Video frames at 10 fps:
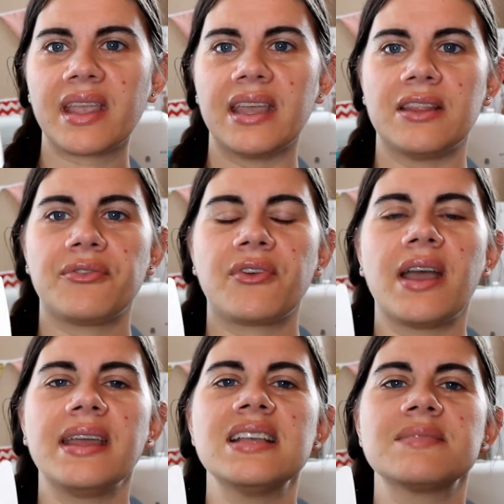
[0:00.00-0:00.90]
and the
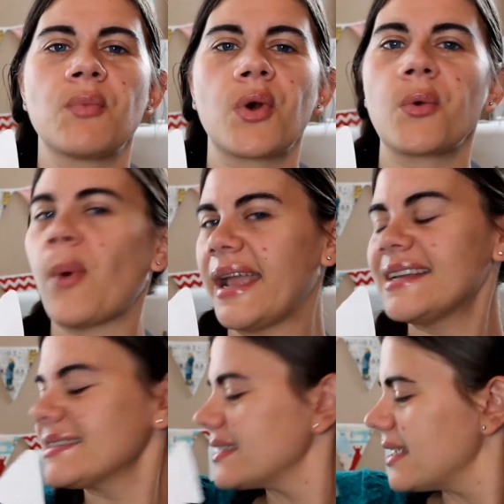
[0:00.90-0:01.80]
front is more
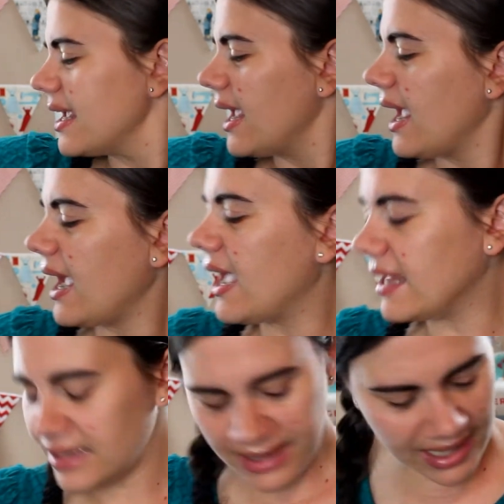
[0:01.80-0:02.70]
white.
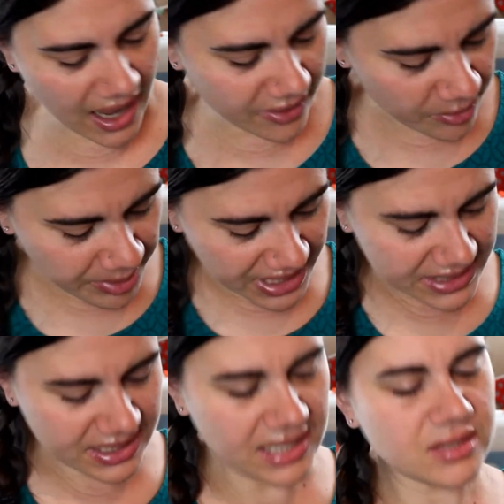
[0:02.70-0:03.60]
And the other
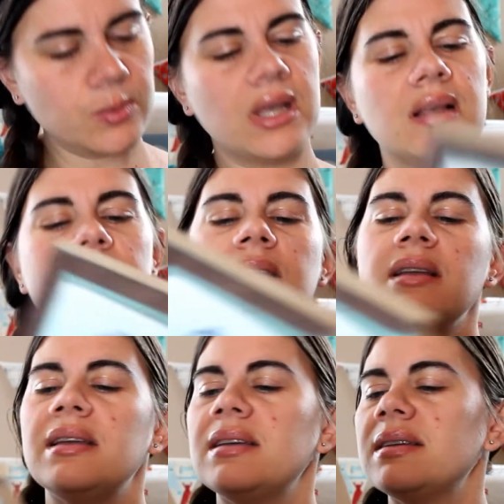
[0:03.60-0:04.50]
piece as well
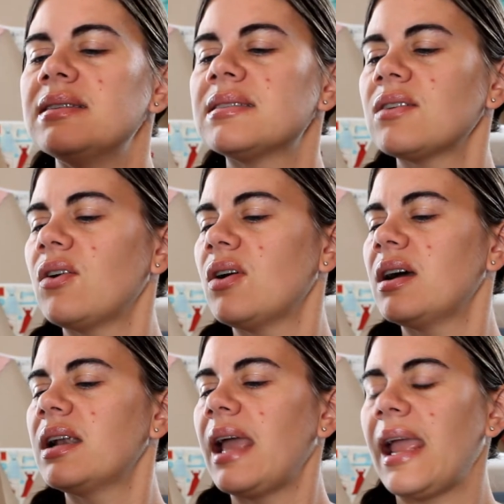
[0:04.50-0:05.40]
is
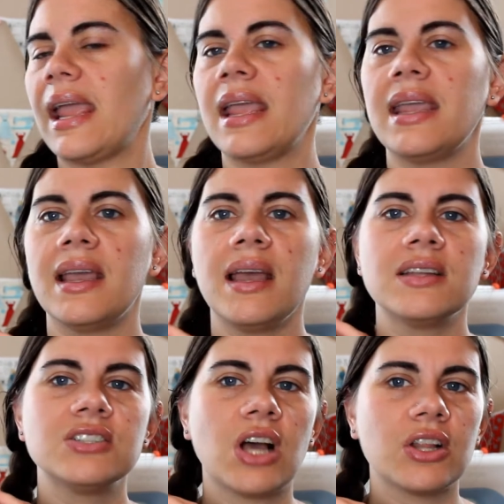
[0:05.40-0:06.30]
on a
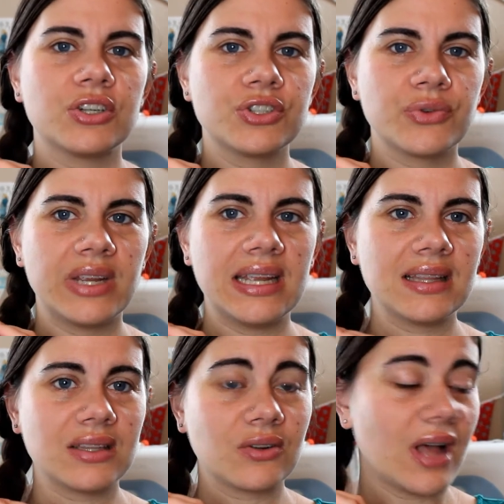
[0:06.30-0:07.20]
Dollar Tree
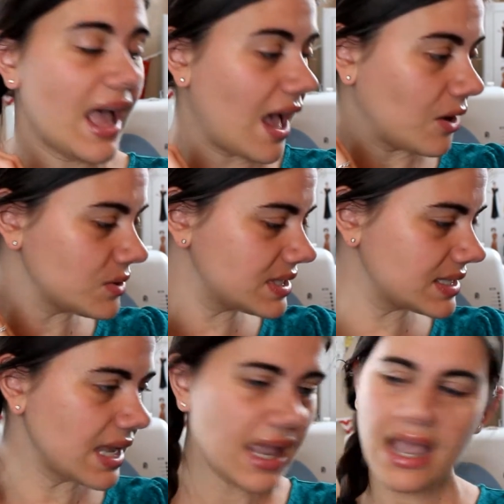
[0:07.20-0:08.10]
little
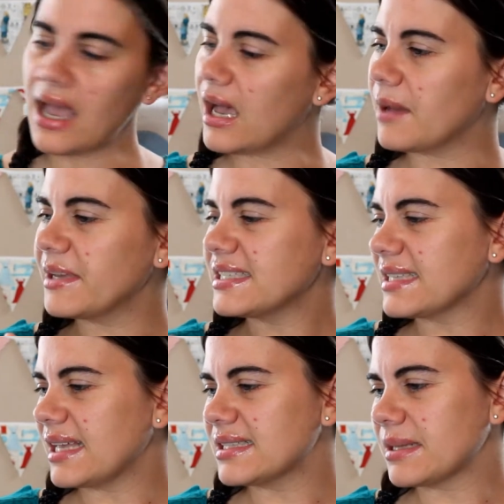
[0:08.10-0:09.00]
house. It
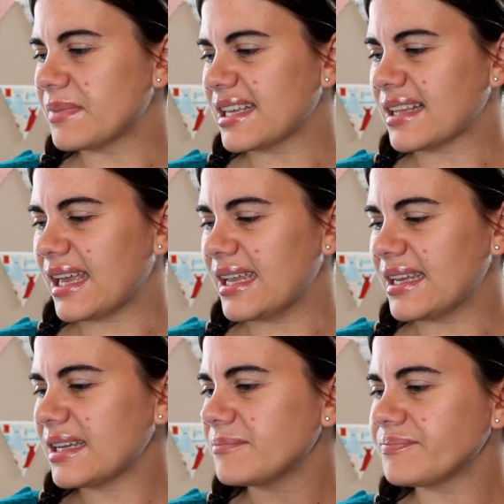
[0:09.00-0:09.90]
said something
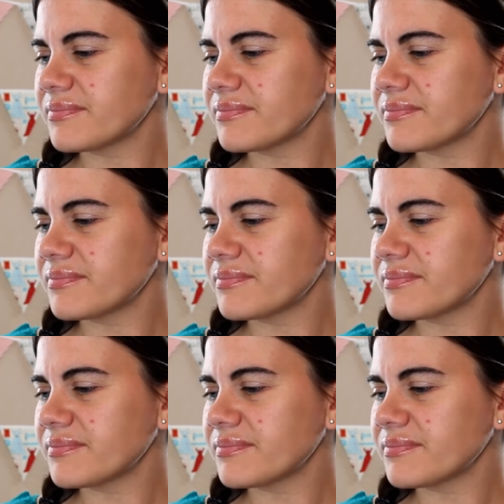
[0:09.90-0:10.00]
like